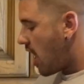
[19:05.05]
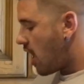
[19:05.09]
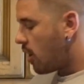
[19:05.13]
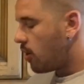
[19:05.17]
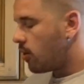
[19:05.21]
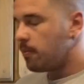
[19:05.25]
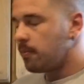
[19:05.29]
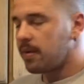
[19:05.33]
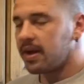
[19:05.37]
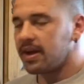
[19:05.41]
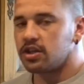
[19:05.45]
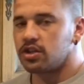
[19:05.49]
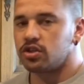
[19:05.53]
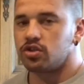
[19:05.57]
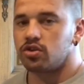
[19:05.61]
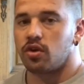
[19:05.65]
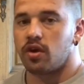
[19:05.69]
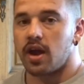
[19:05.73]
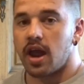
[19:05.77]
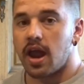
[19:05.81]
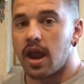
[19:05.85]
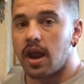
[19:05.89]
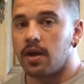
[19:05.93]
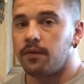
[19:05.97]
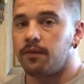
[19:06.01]
I'll make
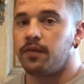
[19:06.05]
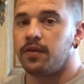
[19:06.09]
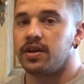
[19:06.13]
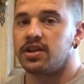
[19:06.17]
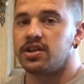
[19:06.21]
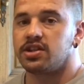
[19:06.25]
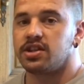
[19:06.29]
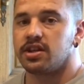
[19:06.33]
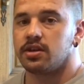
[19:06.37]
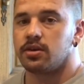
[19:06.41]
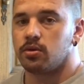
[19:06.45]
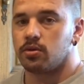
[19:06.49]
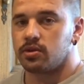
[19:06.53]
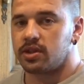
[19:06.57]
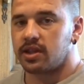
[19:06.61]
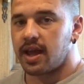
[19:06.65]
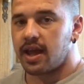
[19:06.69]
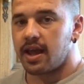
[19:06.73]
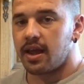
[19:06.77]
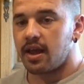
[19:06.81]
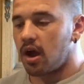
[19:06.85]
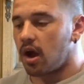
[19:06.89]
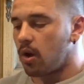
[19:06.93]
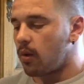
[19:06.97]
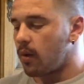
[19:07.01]
sure every single
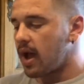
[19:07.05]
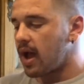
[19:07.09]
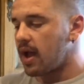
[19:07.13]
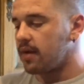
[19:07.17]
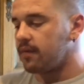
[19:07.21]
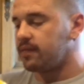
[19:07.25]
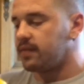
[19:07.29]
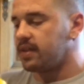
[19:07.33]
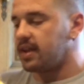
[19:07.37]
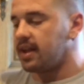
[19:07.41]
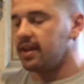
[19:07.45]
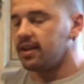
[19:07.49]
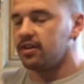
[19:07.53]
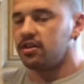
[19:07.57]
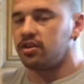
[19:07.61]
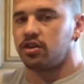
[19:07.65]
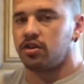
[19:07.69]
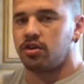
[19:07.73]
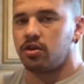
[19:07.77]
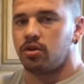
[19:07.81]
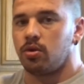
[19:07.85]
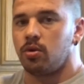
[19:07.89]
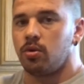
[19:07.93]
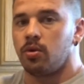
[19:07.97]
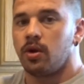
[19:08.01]
day I'll have these
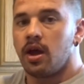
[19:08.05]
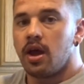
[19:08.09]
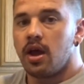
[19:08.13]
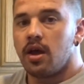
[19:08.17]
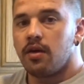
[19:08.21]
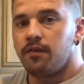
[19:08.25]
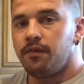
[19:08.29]
two